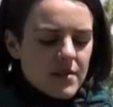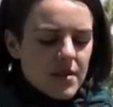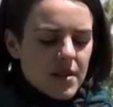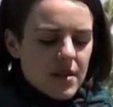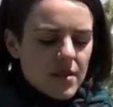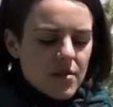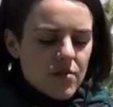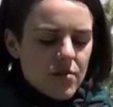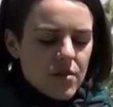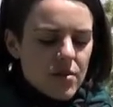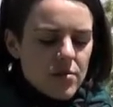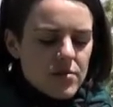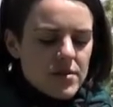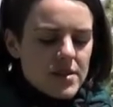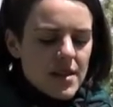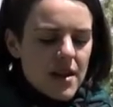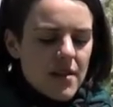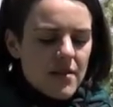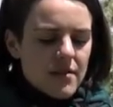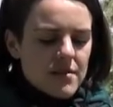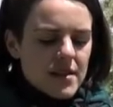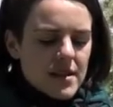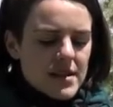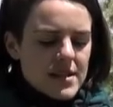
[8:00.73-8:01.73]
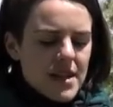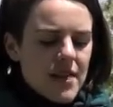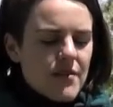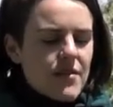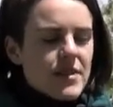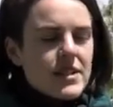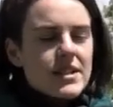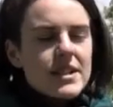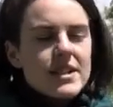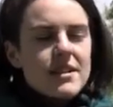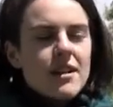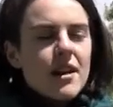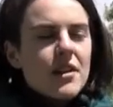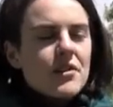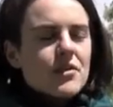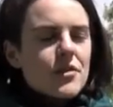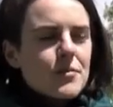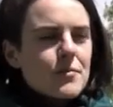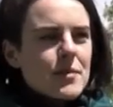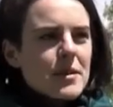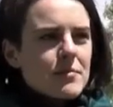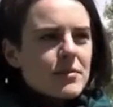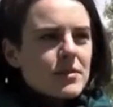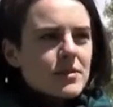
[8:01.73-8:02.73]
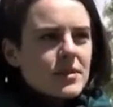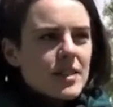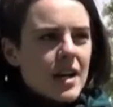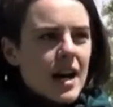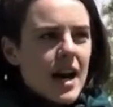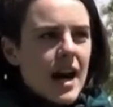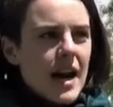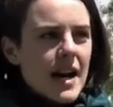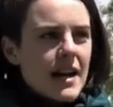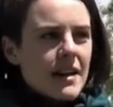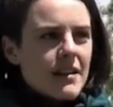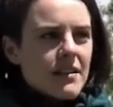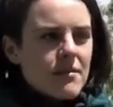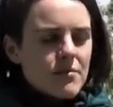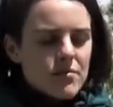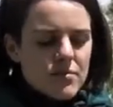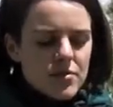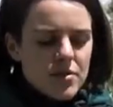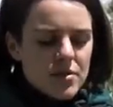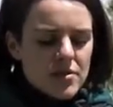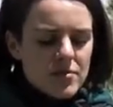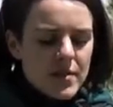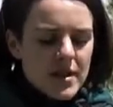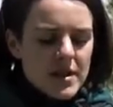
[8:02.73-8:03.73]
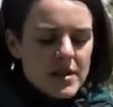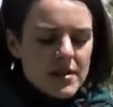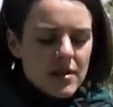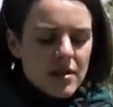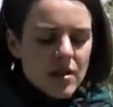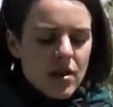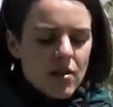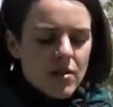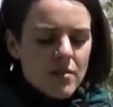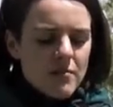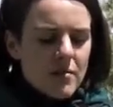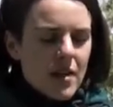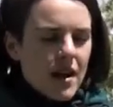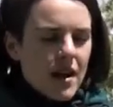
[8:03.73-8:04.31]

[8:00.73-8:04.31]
1,700 people died just weeks ago in